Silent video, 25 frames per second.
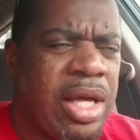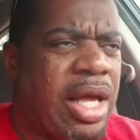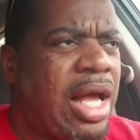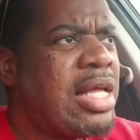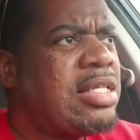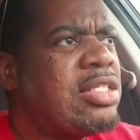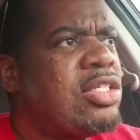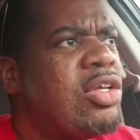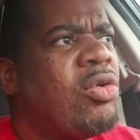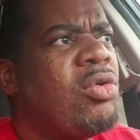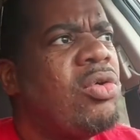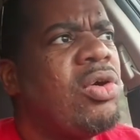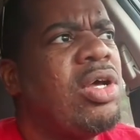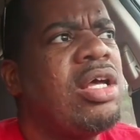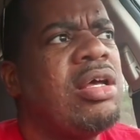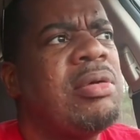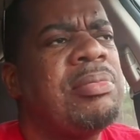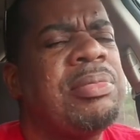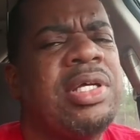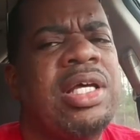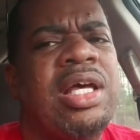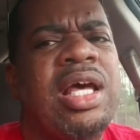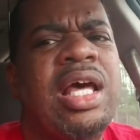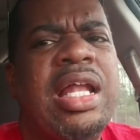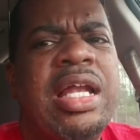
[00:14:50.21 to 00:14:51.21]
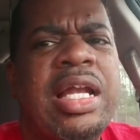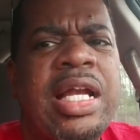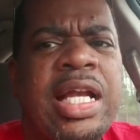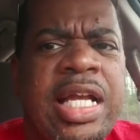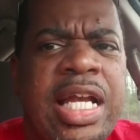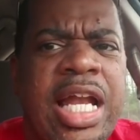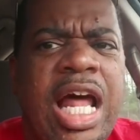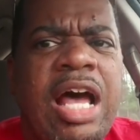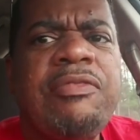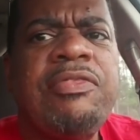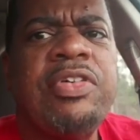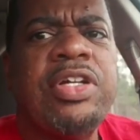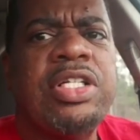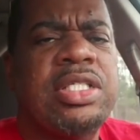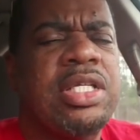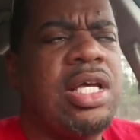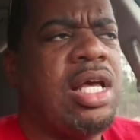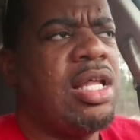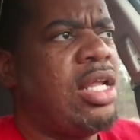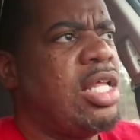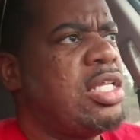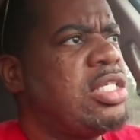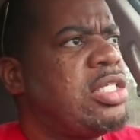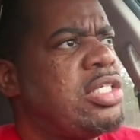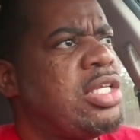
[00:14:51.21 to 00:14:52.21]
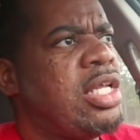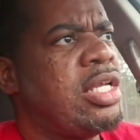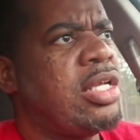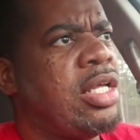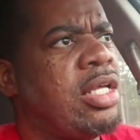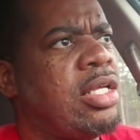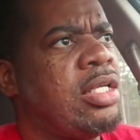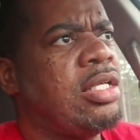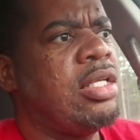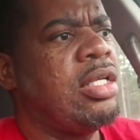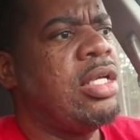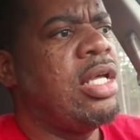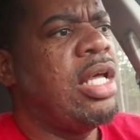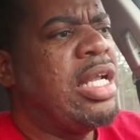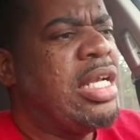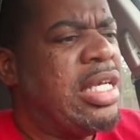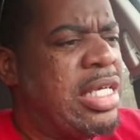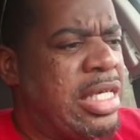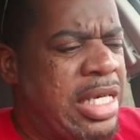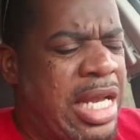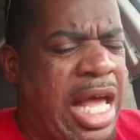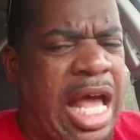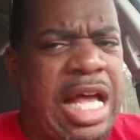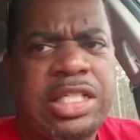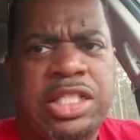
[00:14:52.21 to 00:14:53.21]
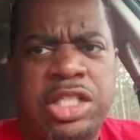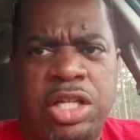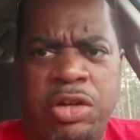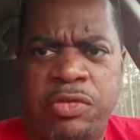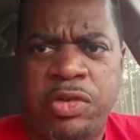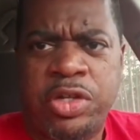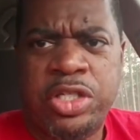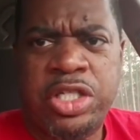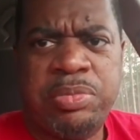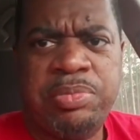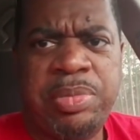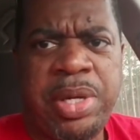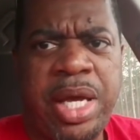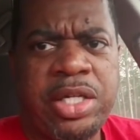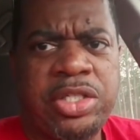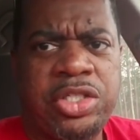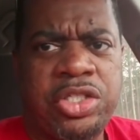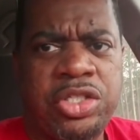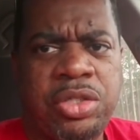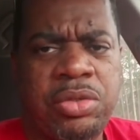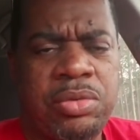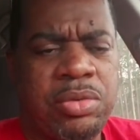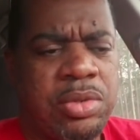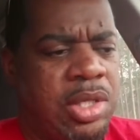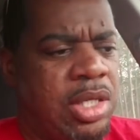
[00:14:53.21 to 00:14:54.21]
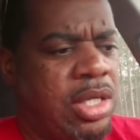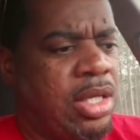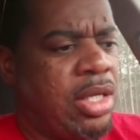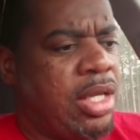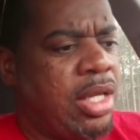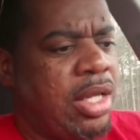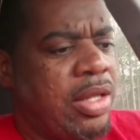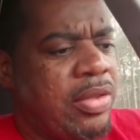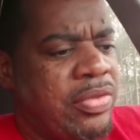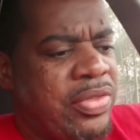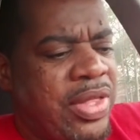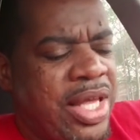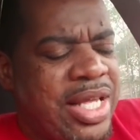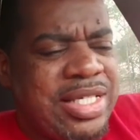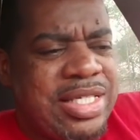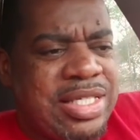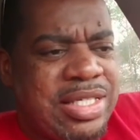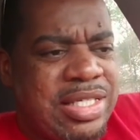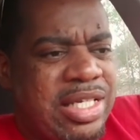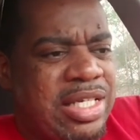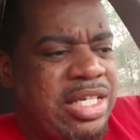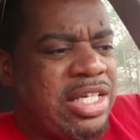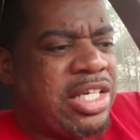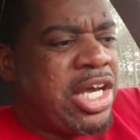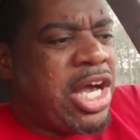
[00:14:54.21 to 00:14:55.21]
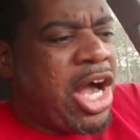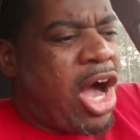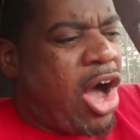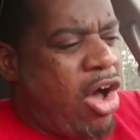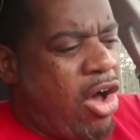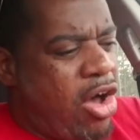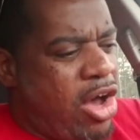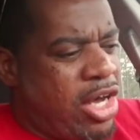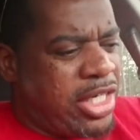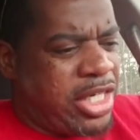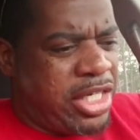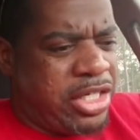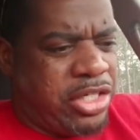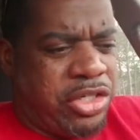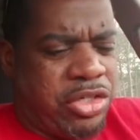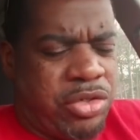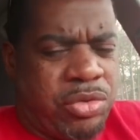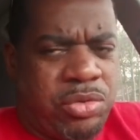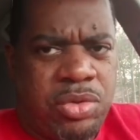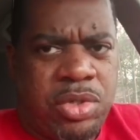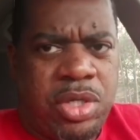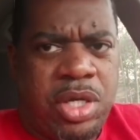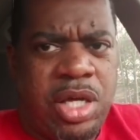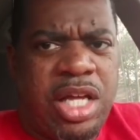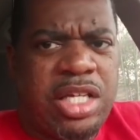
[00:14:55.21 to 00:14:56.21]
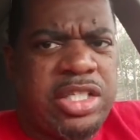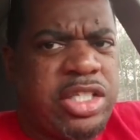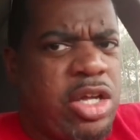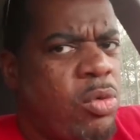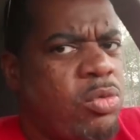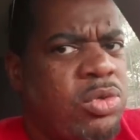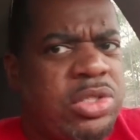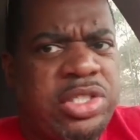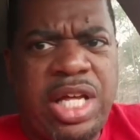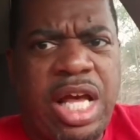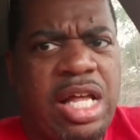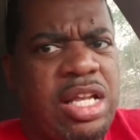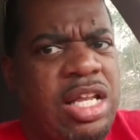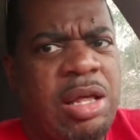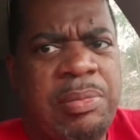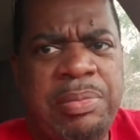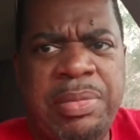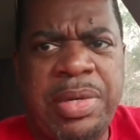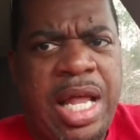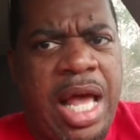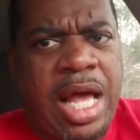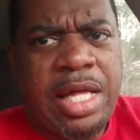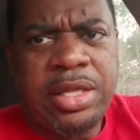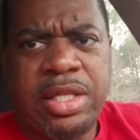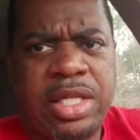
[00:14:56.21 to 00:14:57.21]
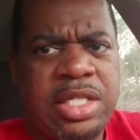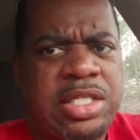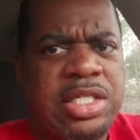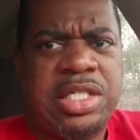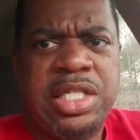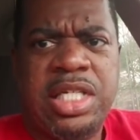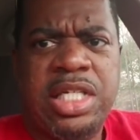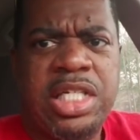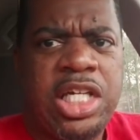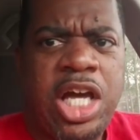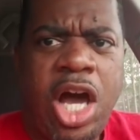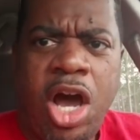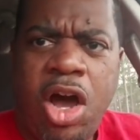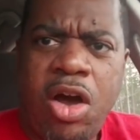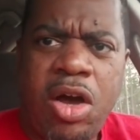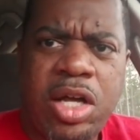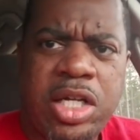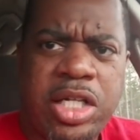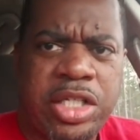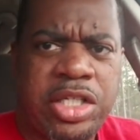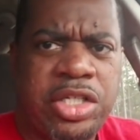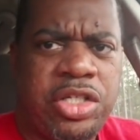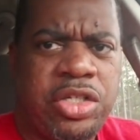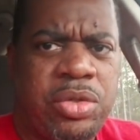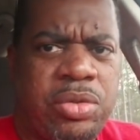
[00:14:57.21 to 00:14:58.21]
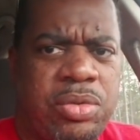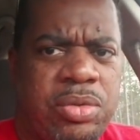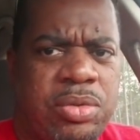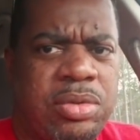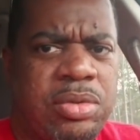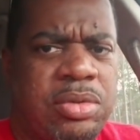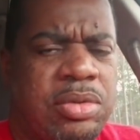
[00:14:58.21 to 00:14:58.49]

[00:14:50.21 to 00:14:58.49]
I told him, never tell a sinner not to respect you. They see God in you. Don't tell them not to see God in you.